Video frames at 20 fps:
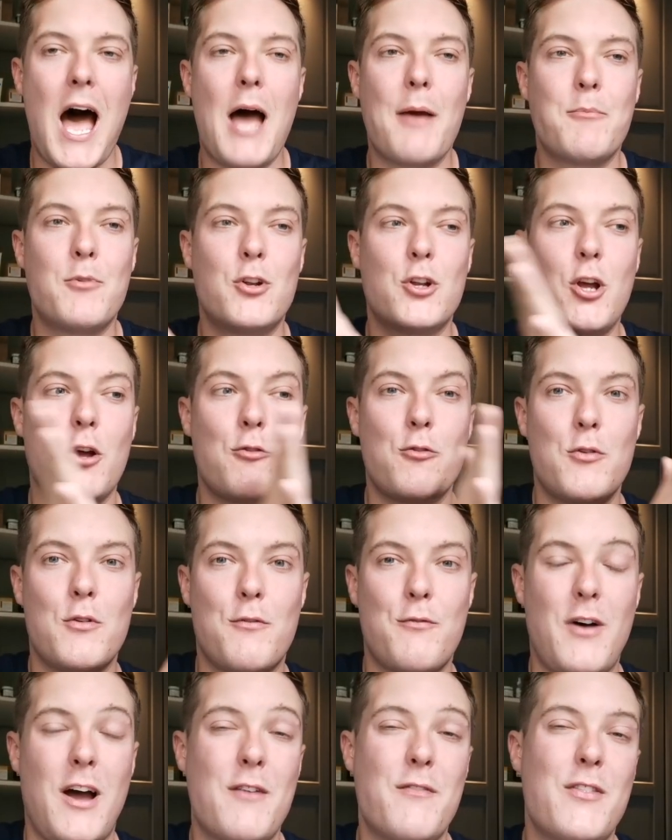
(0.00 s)
I'm going to go
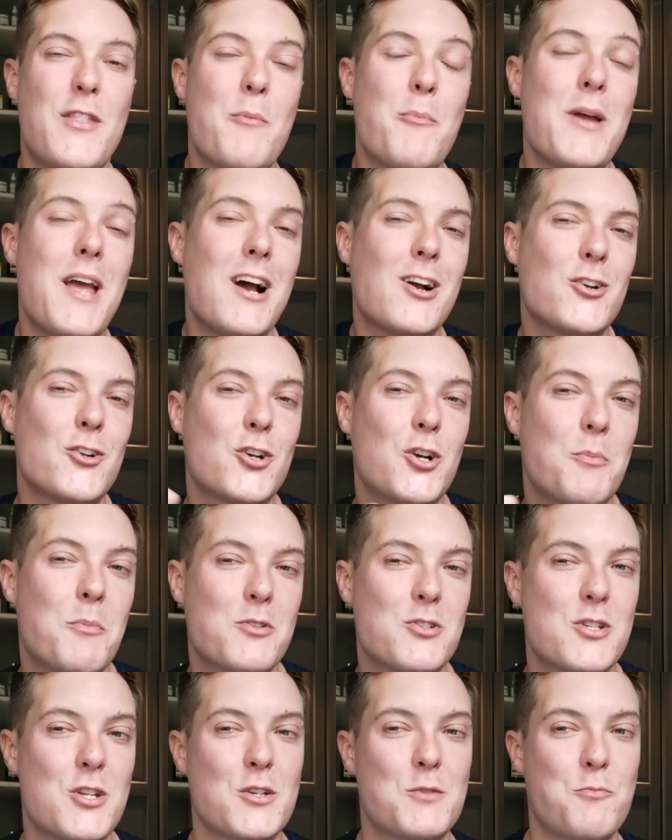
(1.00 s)
through the five and then we are going to come
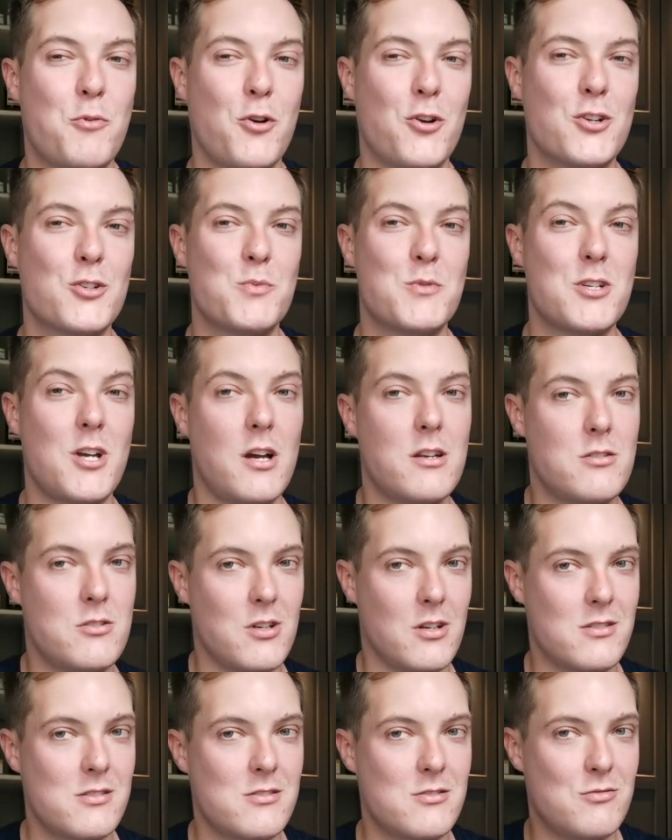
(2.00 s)
on to those products which I
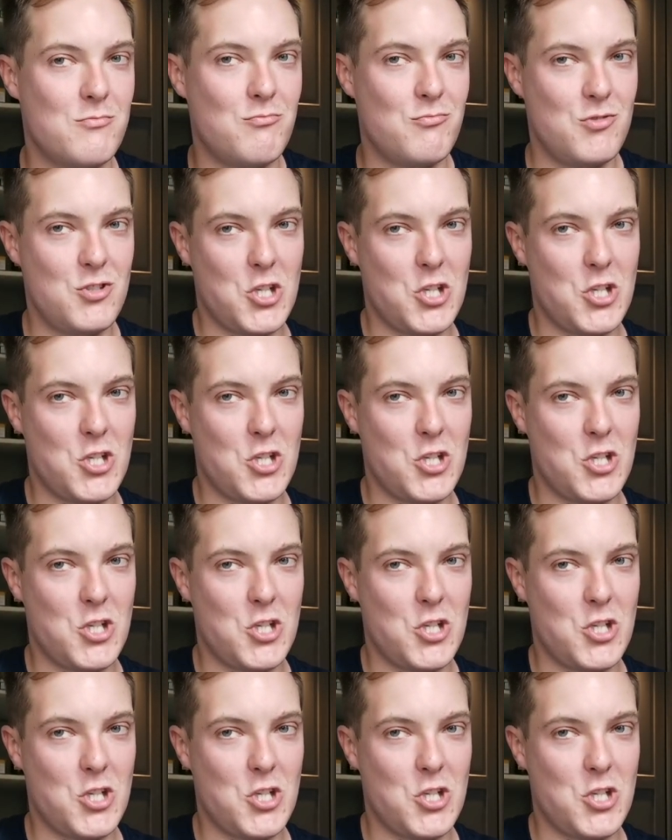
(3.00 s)
just